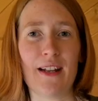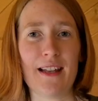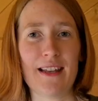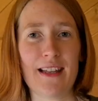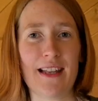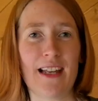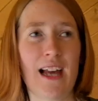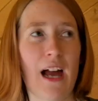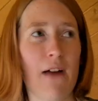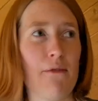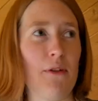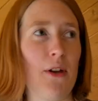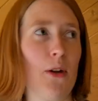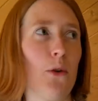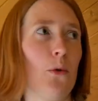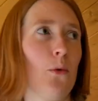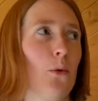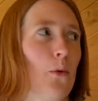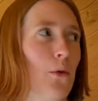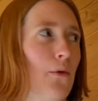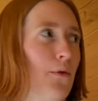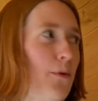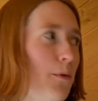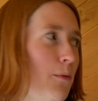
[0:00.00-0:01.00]
I think having
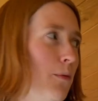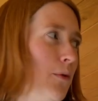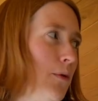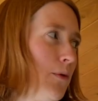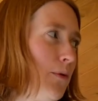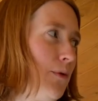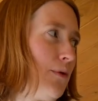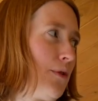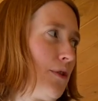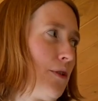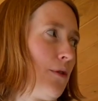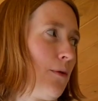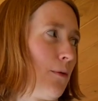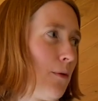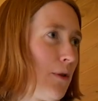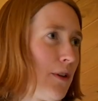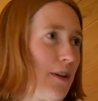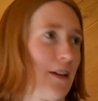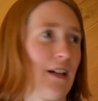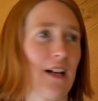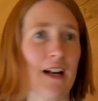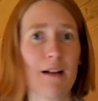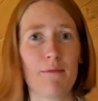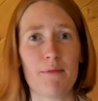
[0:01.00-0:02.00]
all of the walls and all of the
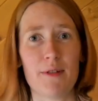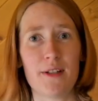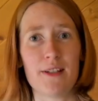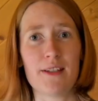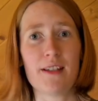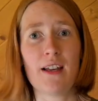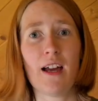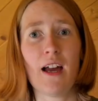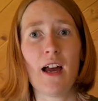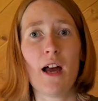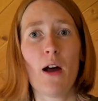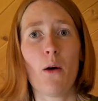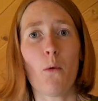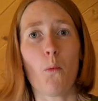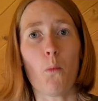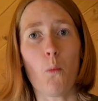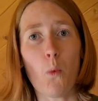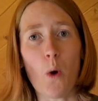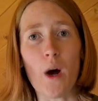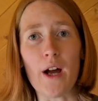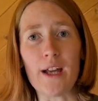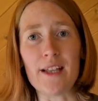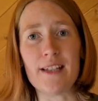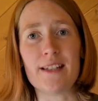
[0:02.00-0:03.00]
cupboards
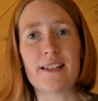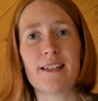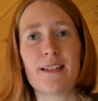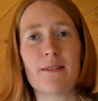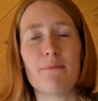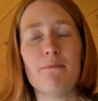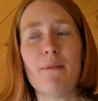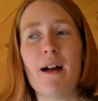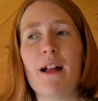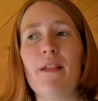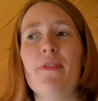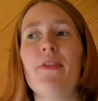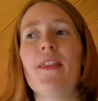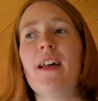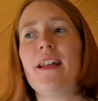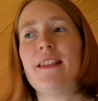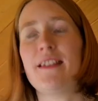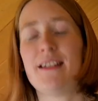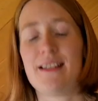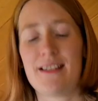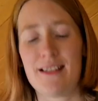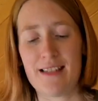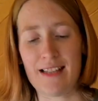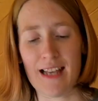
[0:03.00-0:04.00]
white meant that
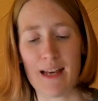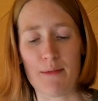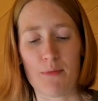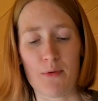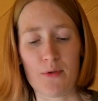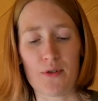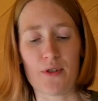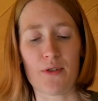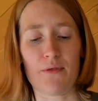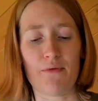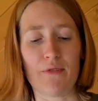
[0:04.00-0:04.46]
this is able to